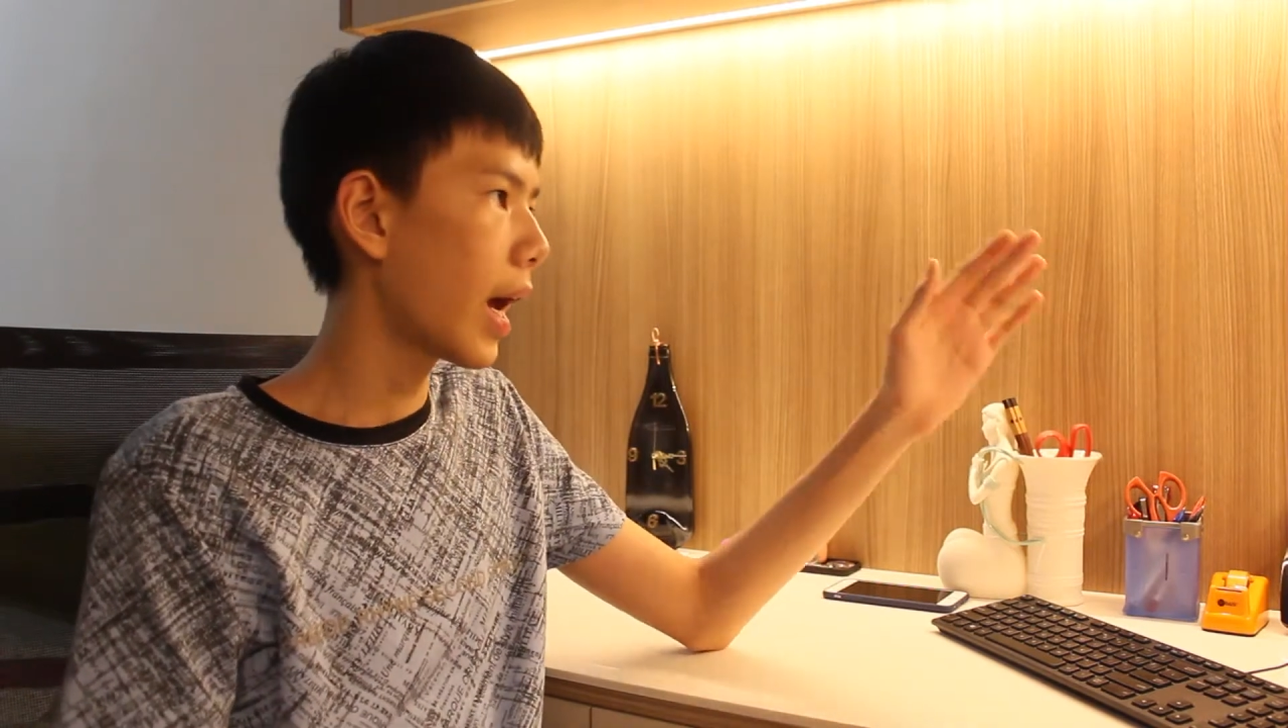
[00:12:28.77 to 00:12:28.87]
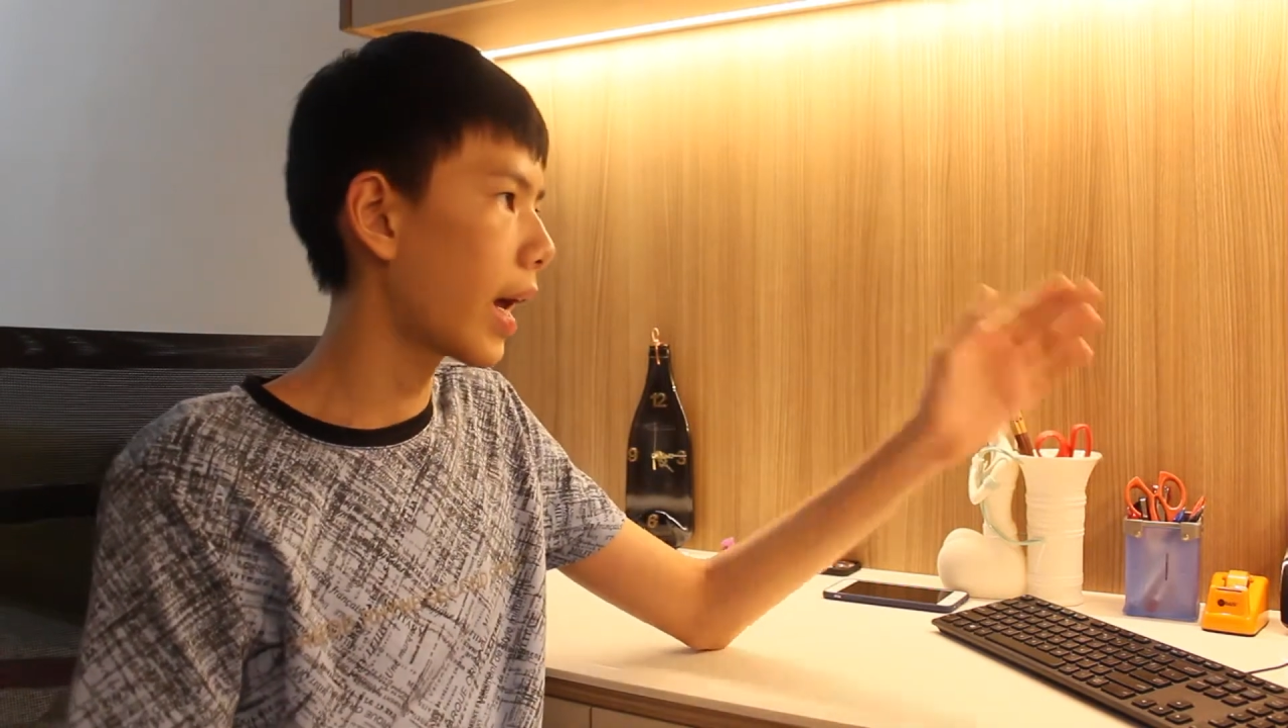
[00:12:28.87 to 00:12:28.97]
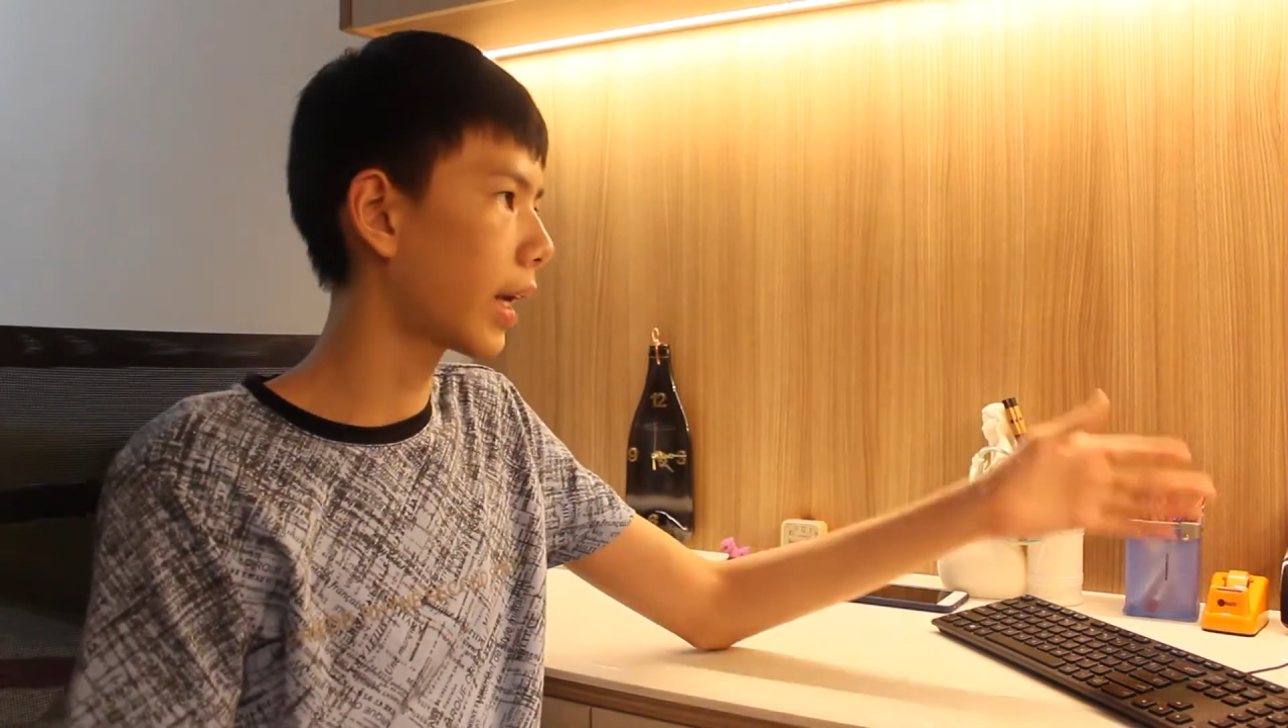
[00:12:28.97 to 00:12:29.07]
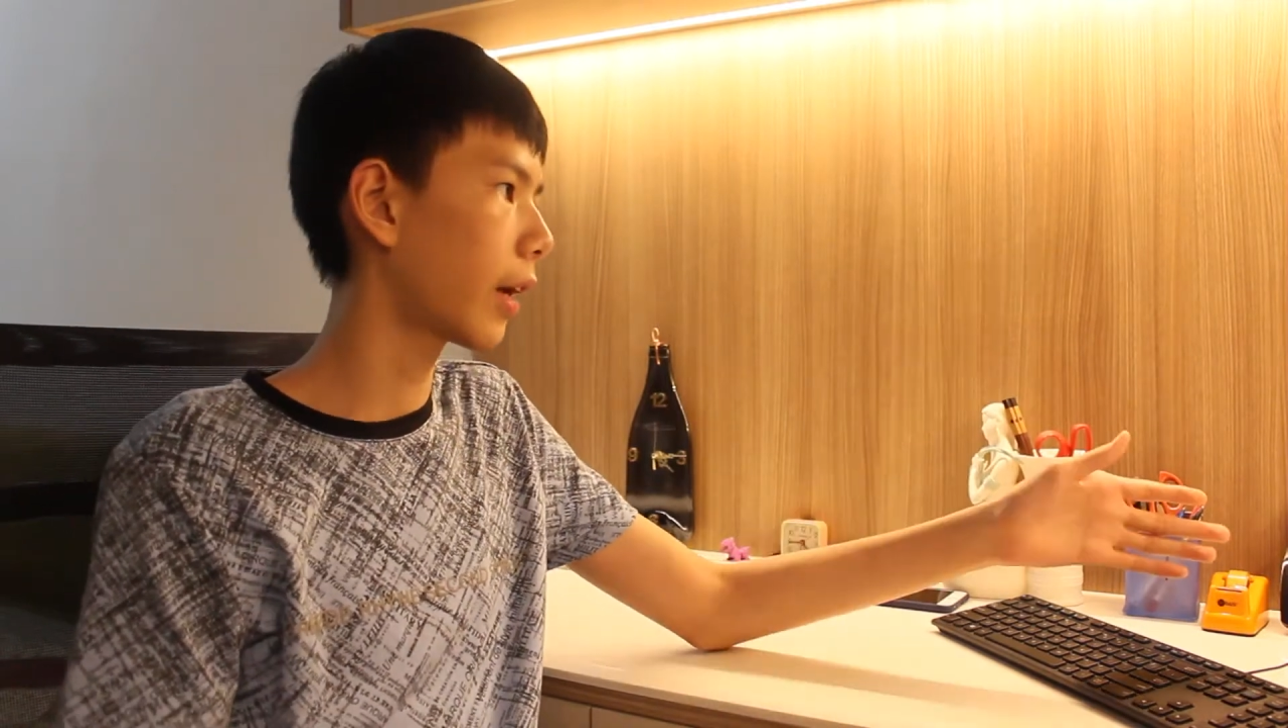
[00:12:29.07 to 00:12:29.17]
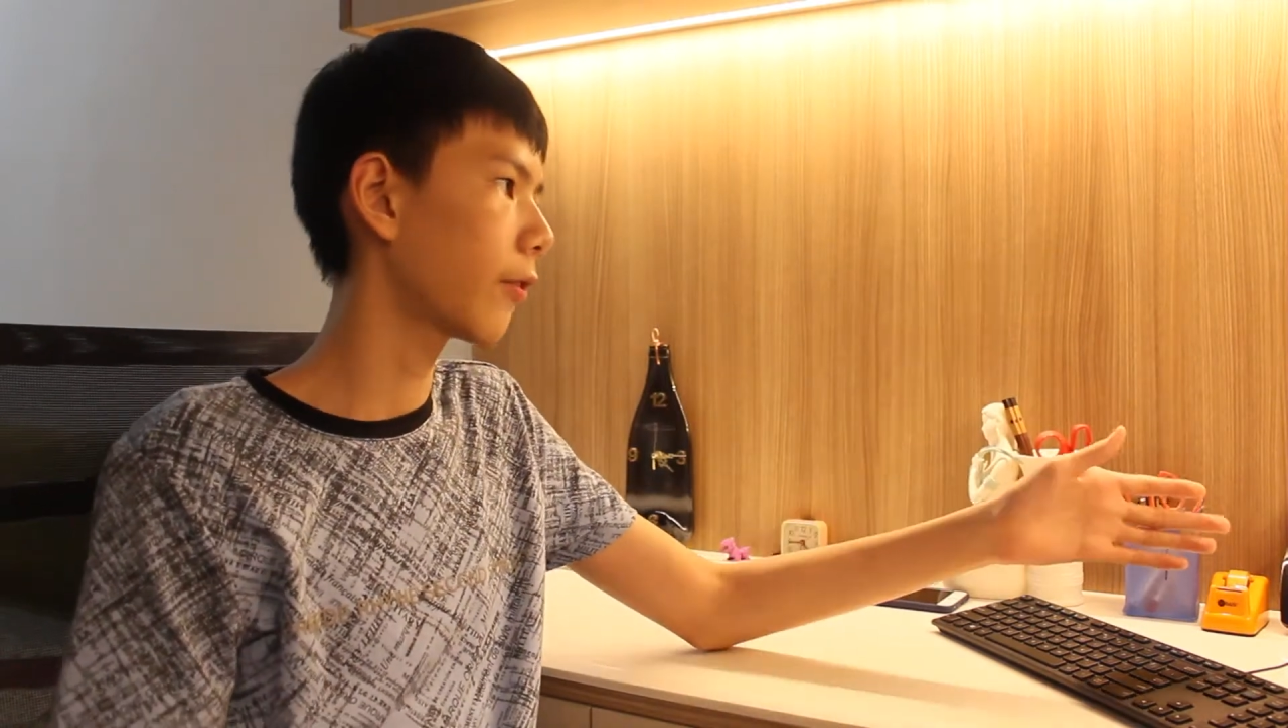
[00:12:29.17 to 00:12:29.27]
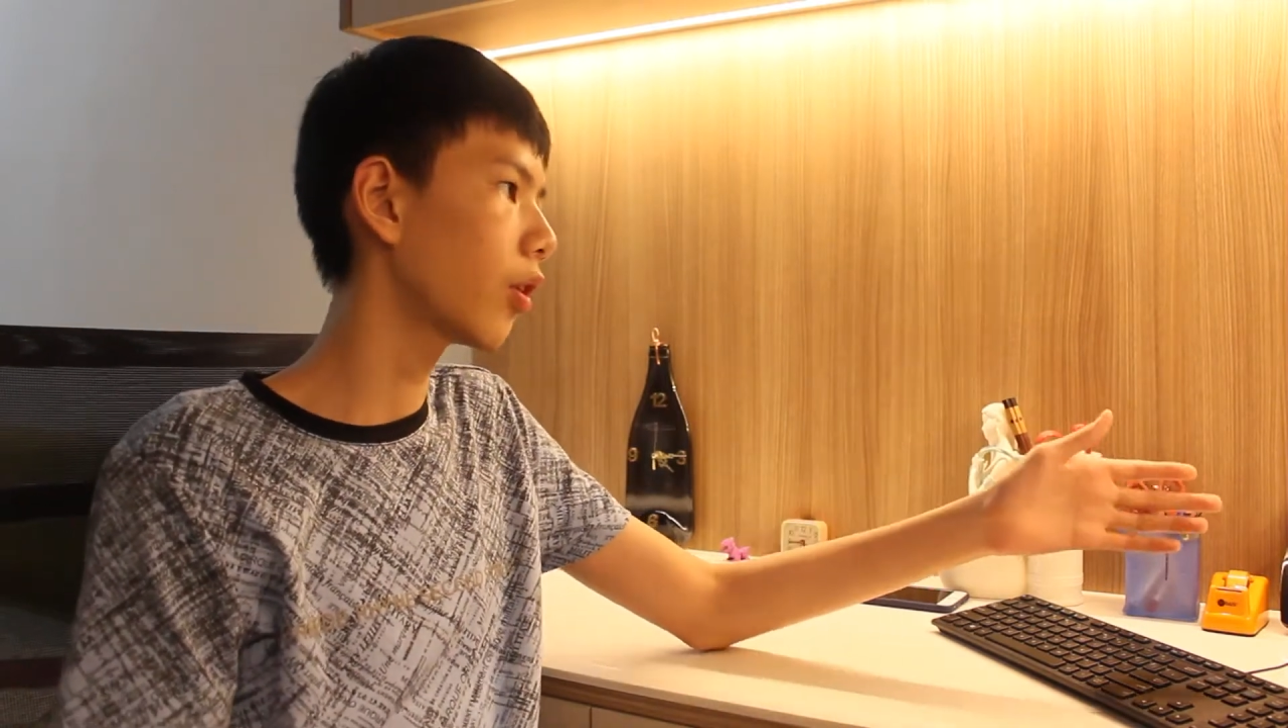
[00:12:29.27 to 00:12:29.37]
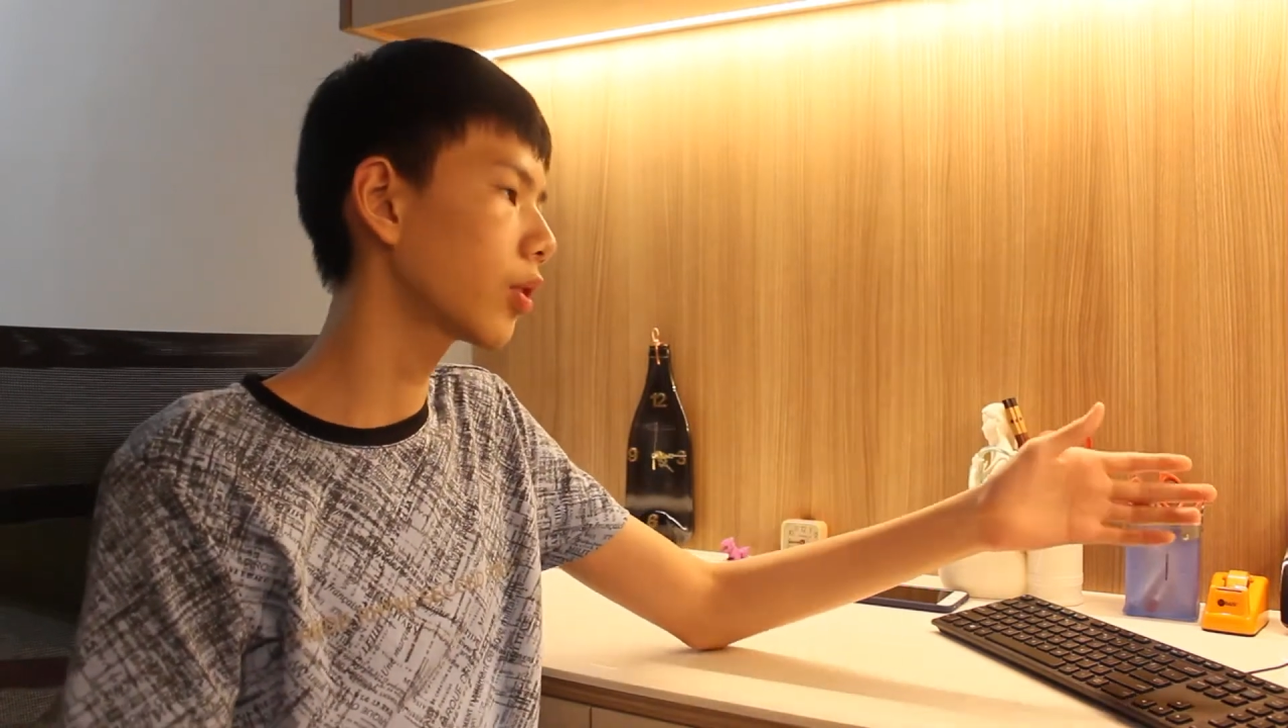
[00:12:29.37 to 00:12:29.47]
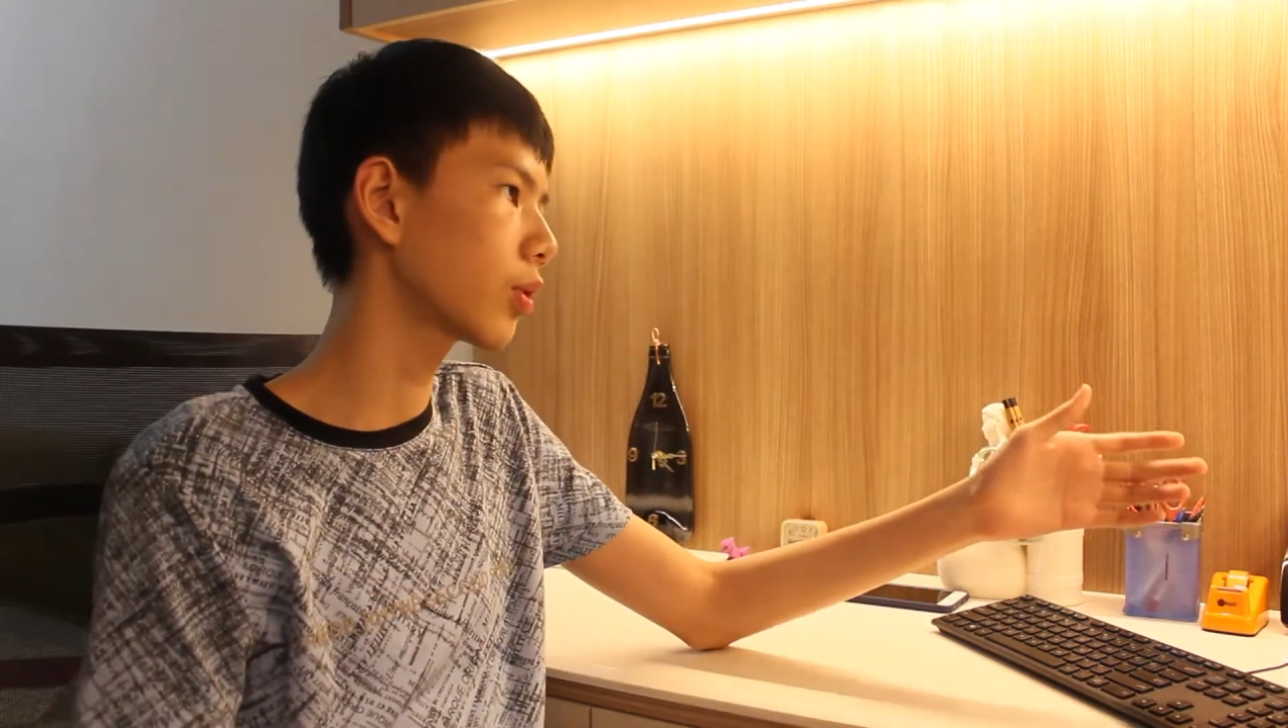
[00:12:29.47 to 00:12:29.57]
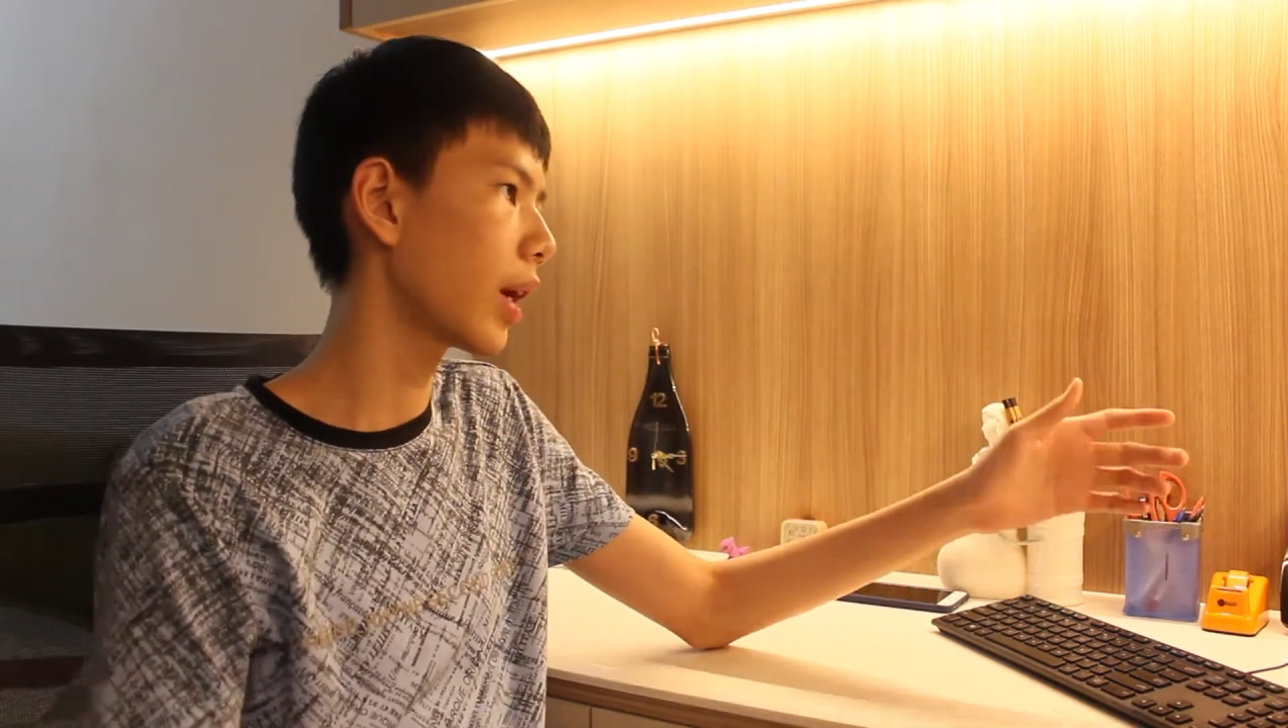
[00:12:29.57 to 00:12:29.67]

and I've also